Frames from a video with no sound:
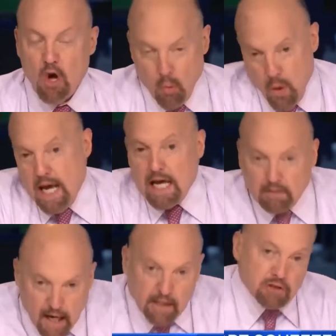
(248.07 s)
We
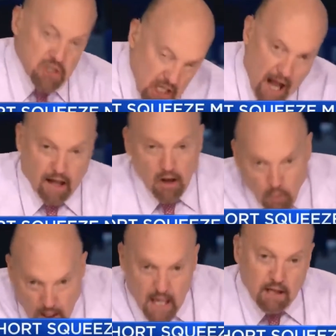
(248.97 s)
like the stock.
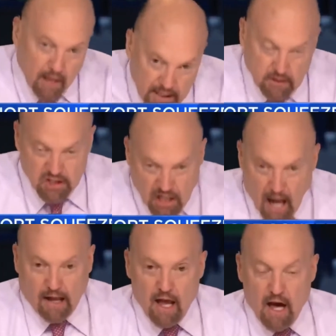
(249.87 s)
We like the stock.